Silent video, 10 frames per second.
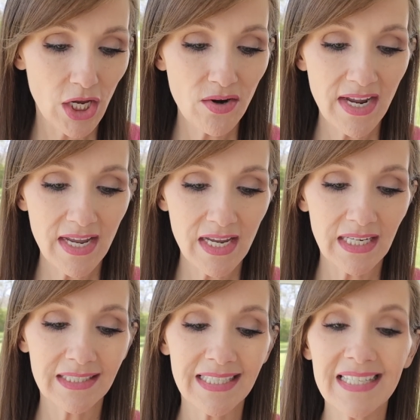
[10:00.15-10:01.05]
Okay,
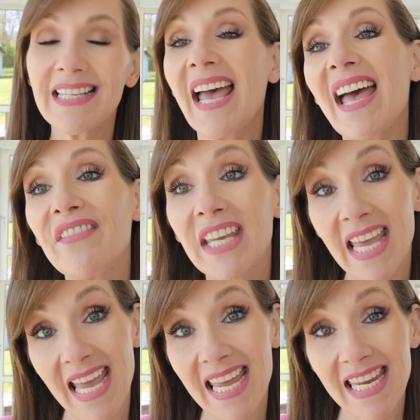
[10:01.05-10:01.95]
it does have
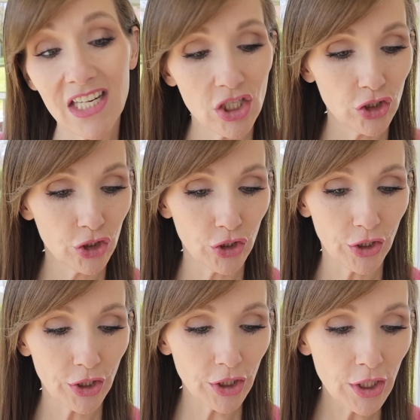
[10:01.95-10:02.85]
cane
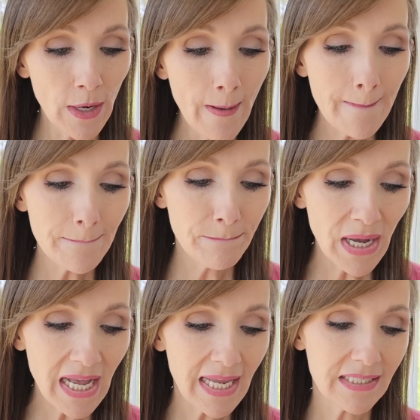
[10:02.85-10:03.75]
sugar,
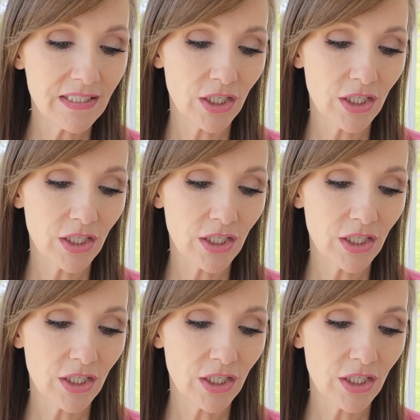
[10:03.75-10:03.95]
but